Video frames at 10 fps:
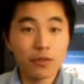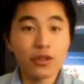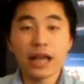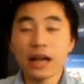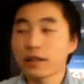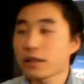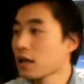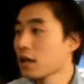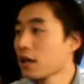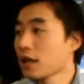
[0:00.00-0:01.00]
They're not gonna
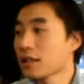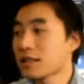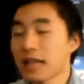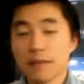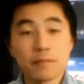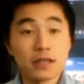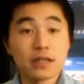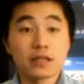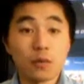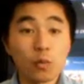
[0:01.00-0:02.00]
take
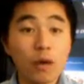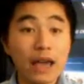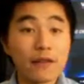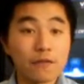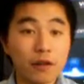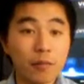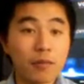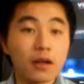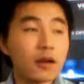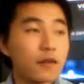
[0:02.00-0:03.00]
business away from
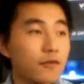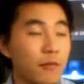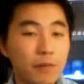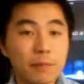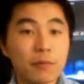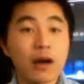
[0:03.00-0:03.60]
people.